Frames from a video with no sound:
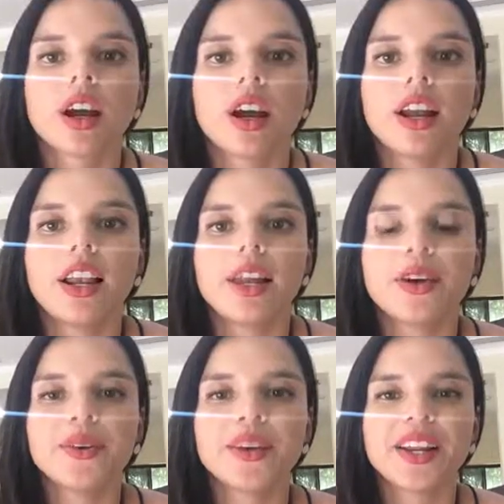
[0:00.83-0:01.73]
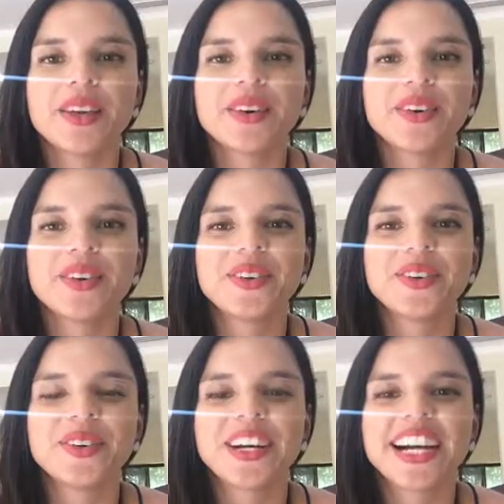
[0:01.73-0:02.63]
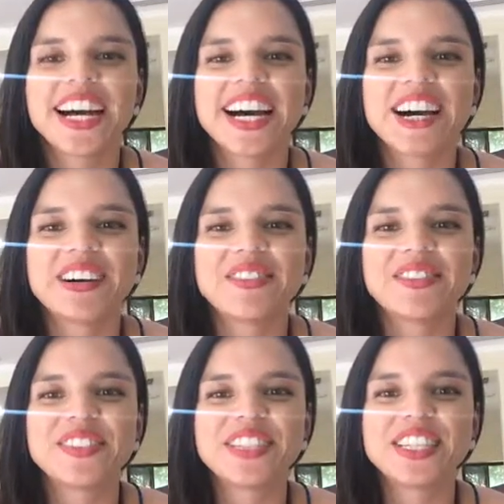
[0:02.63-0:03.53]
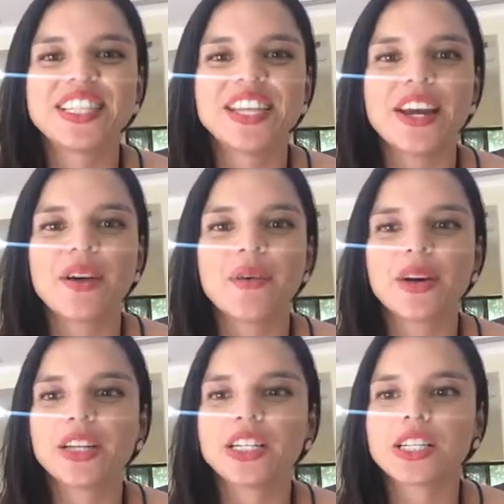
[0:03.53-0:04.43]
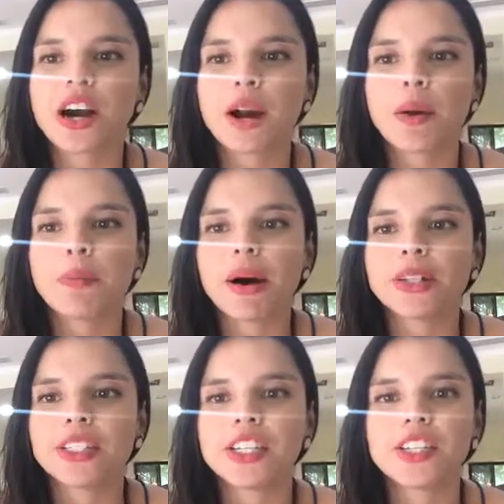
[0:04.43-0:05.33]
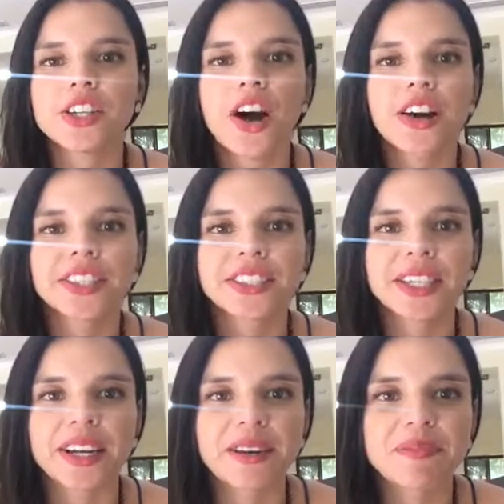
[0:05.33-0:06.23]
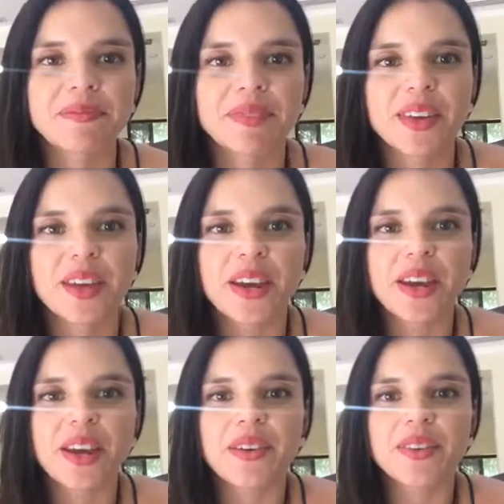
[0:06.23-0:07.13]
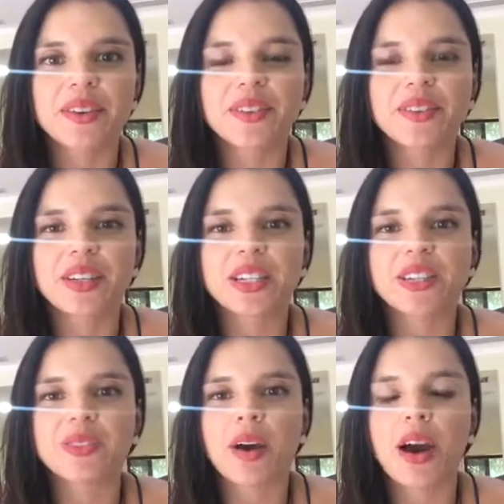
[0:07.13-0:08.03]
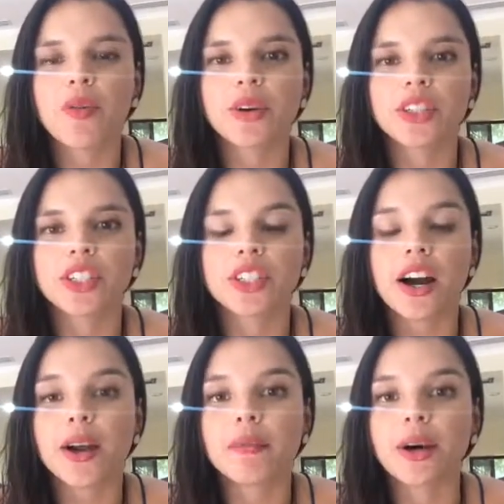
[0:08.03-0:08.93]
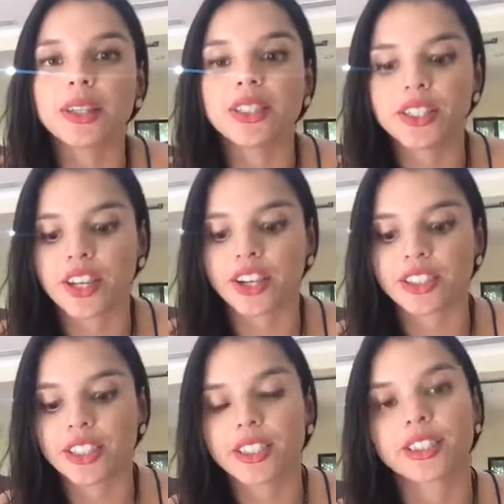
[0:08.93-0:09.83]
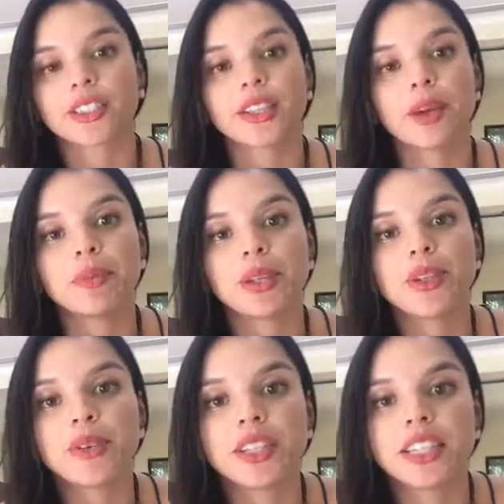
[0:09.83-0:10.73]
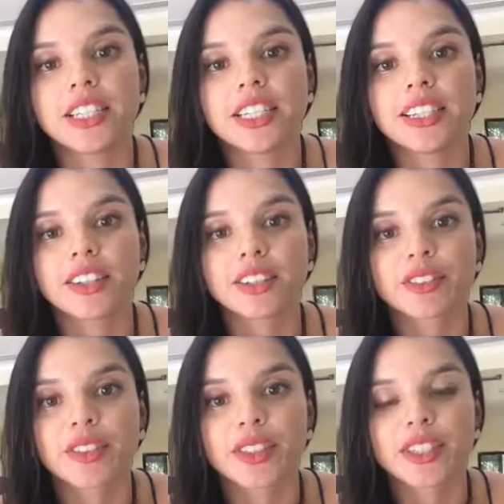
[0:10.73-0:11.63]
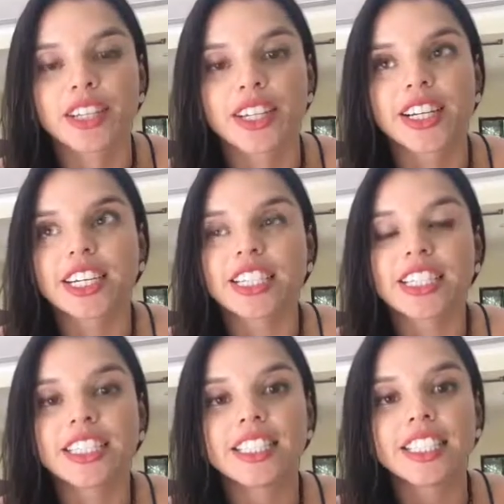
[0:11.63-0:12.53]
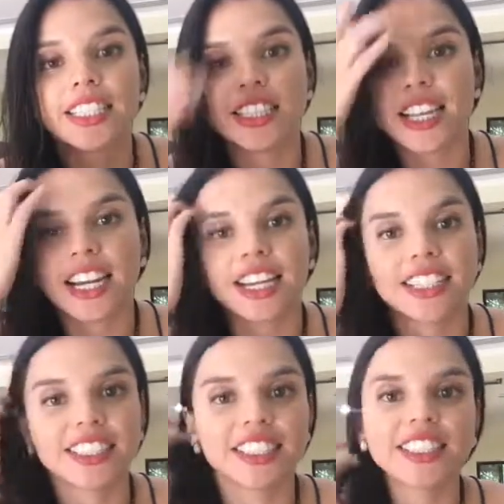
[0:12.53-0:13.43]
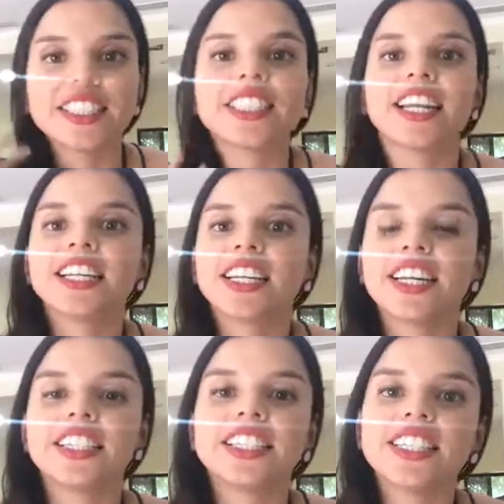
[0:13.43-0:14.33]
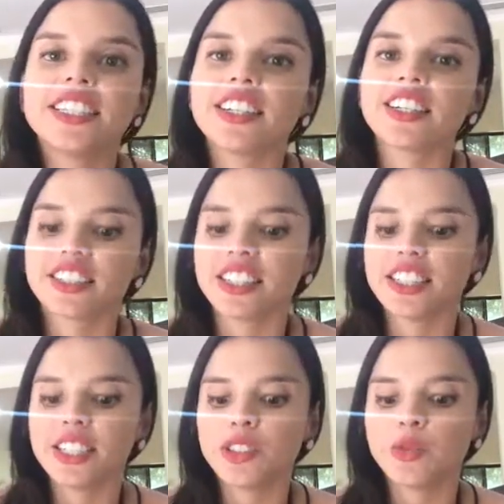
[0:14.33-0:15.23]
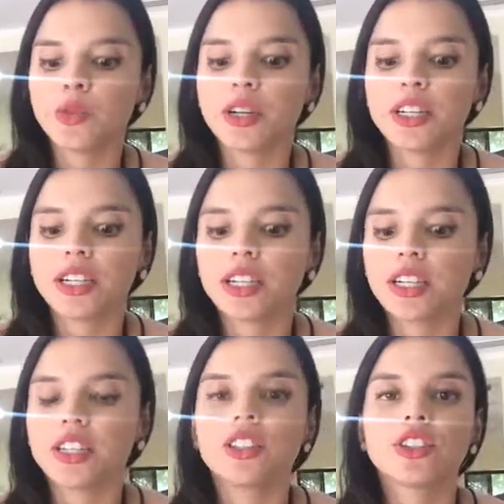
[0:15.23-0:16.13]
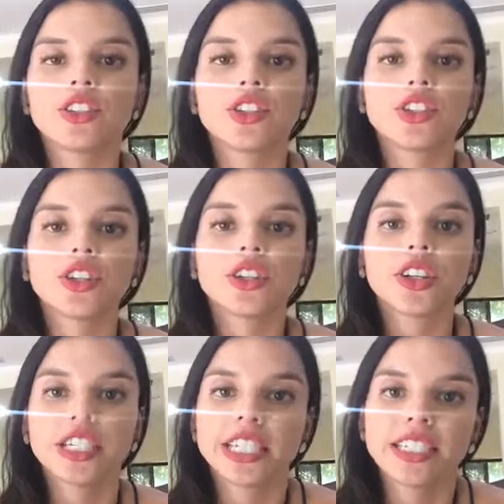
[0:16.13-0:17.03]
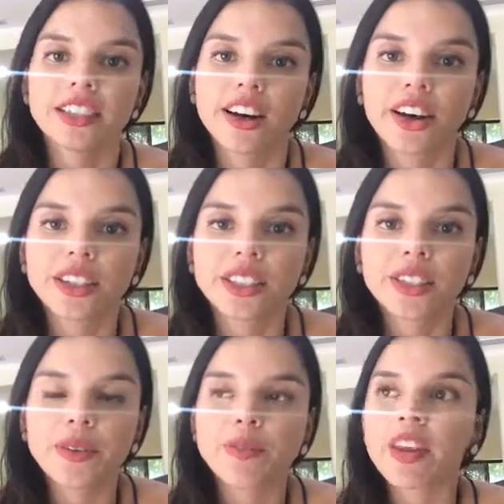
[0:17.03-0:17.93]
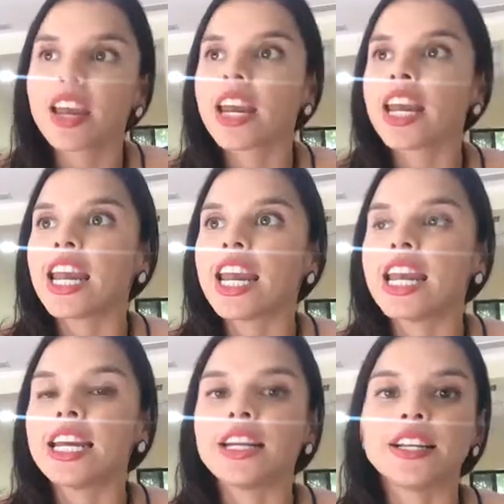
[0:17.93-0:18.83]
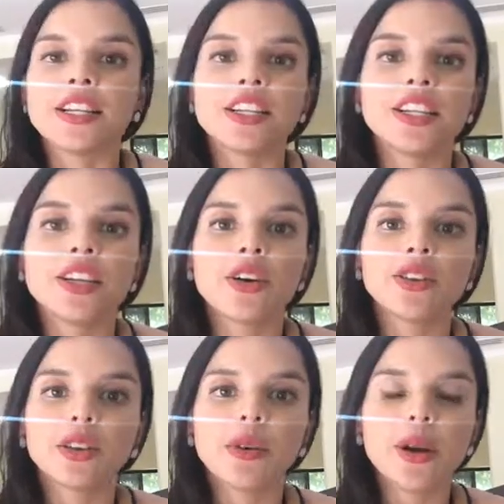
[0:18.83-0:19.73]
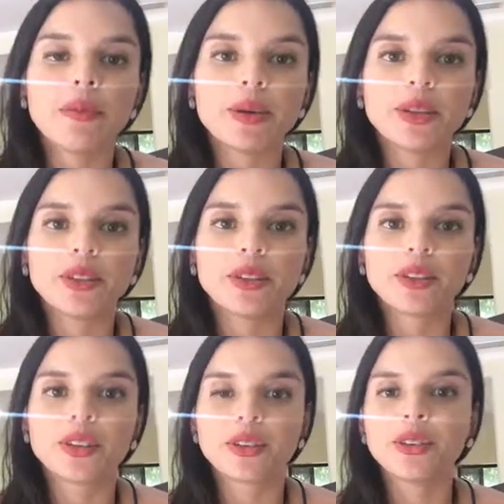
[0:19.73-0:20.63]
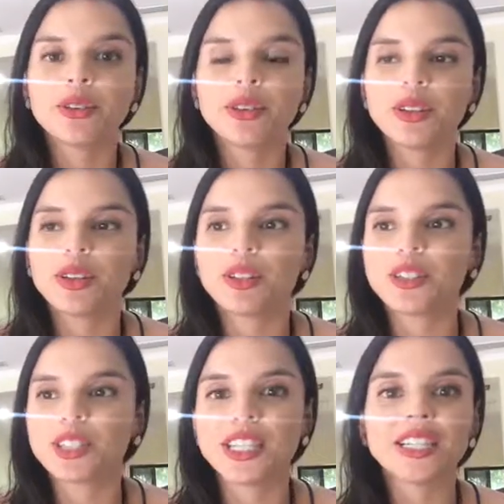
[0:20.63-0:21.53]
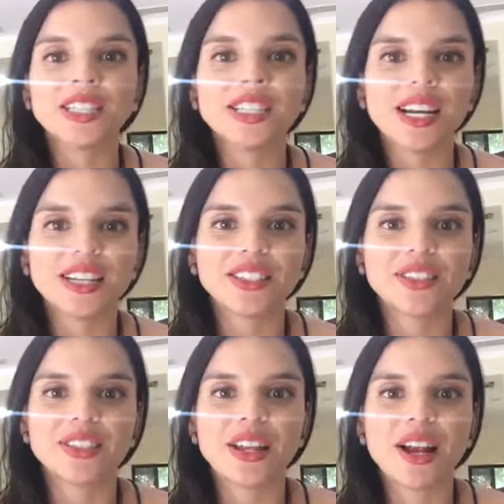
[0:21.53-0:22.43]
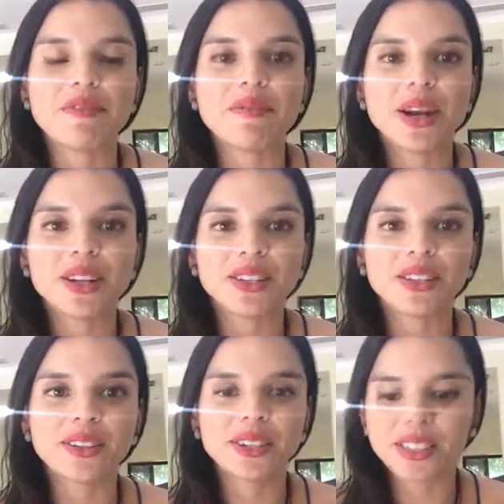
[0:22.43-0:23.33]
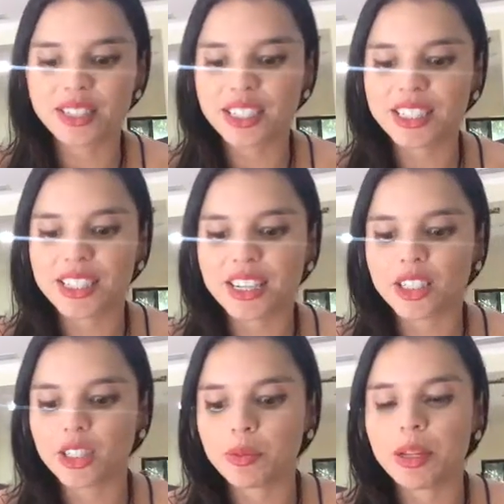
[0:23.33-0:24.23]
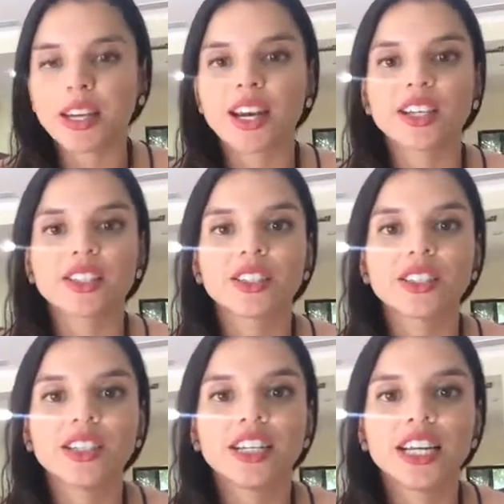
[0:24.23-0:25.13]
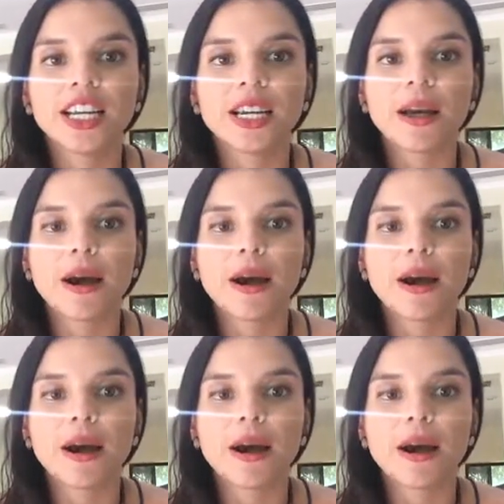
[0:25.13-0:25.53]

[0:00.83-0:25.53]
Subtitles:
Hello. Today I want to talk about detoxing. And one of the reasons why I want to talk about detoxing is because I've been doing a detox for 6 days. It's a 10-day detox, and this one is a sugar detox. And the only way I've been through the 6 days, so that I made it through the 6 days, is because the